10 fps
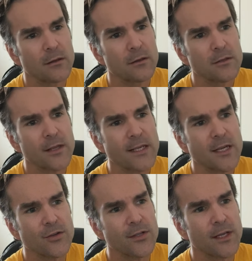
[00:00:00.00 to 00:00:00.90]
So that's
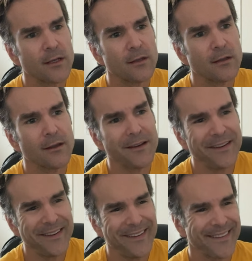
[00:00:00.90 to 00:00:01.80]
interesting.
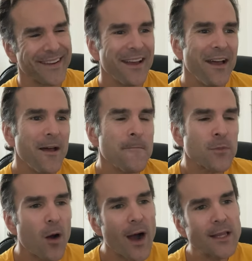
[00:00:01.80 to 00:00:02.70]

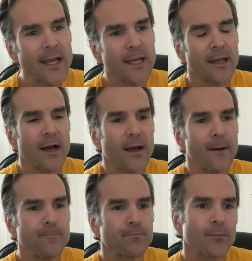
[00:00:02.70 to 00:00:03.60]
No, I like it.
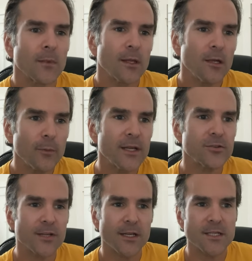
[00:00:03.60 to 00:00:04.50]
It'll be
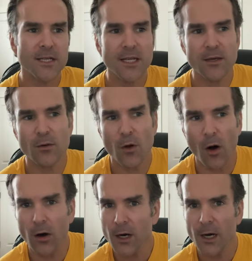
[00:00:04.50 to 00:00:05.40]
interesting to see it
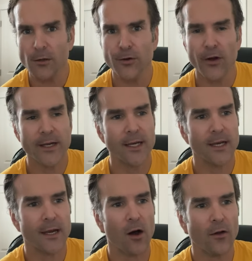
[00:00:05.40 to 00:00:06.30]
all color graded
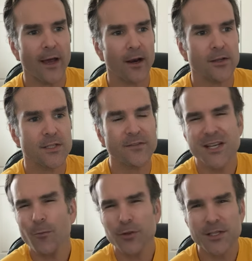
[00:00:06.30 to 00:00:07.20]
and all that good stuff.
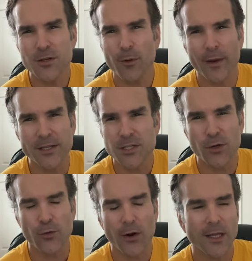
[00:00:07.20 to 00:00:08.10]
Same with the Superman suit,
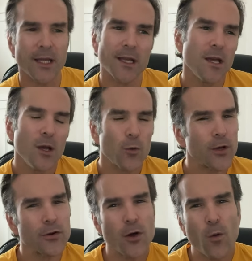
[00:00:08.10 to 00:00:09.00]
right? Like, we
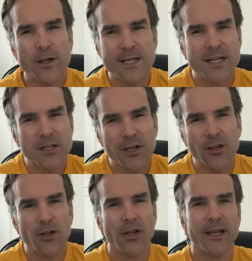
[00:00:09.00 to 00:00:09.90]
don't know what it's actually going to
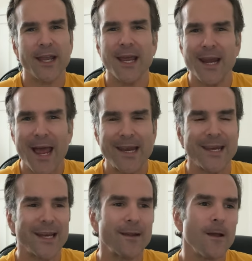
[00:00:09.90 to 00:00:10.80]
look like in
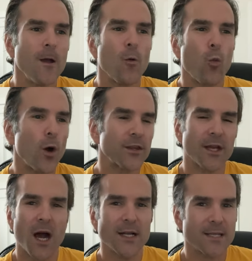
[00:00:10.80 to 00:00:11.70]
editing, what the
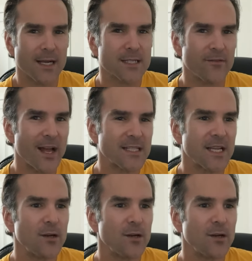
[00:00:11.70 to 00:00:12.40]
context of that scene